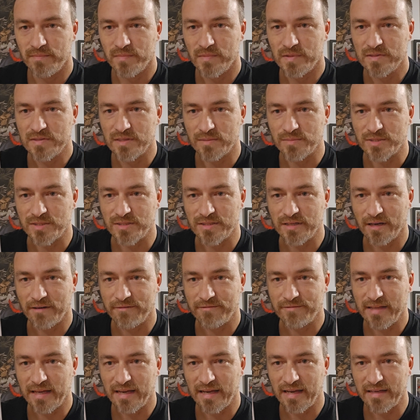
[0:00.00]
some
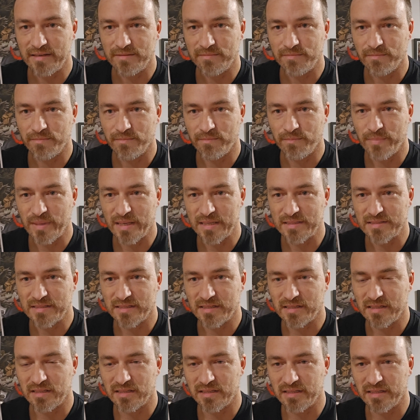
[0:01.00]
stuff that
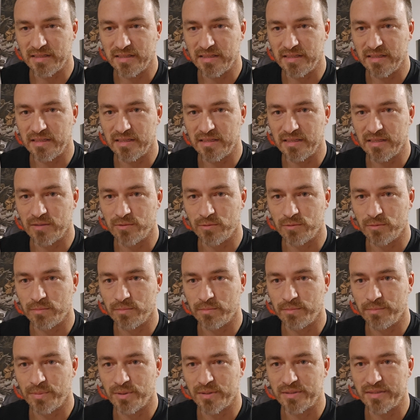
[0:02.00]
basically
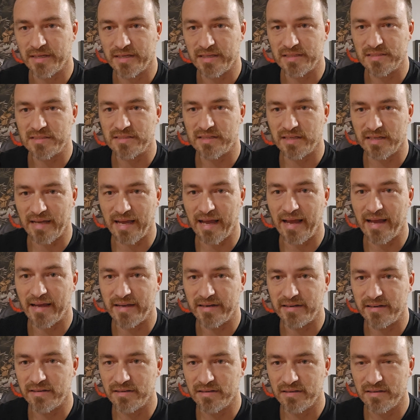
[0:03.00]
pertains to
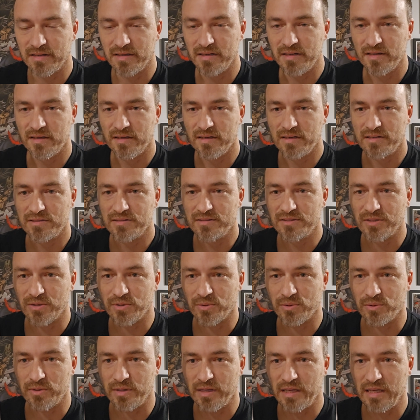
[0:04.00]
Ed,
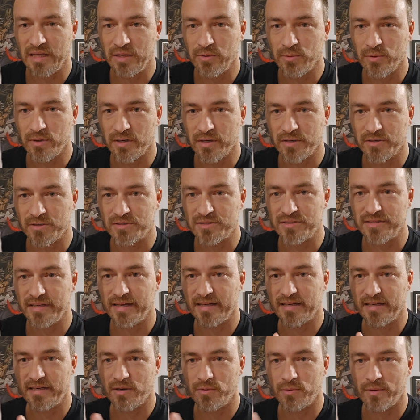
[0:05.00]
so he would
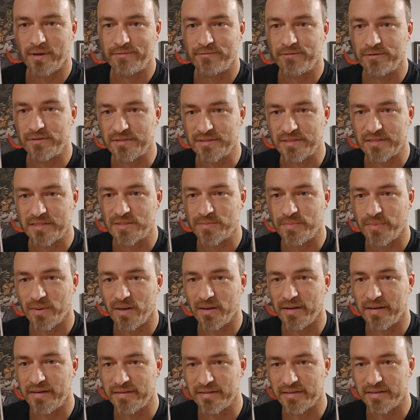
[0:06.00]
understand the references
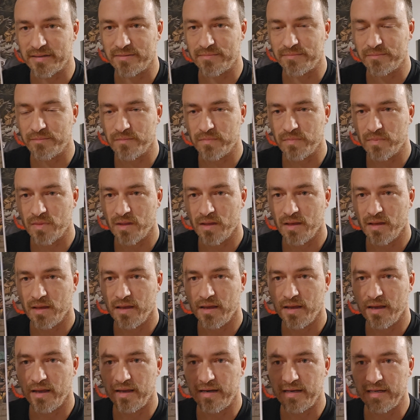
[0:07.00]
behind it.
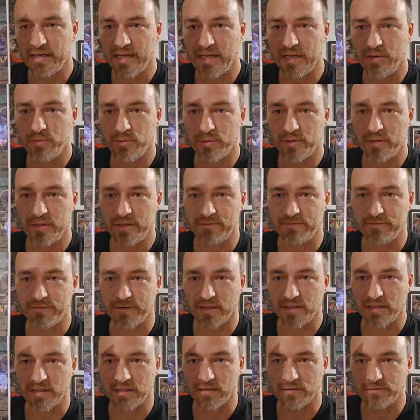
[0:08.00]
And he really
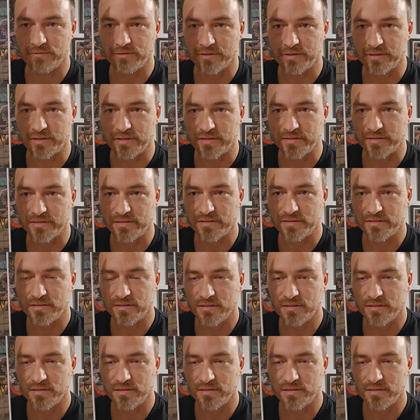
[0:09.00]
fell in love with this.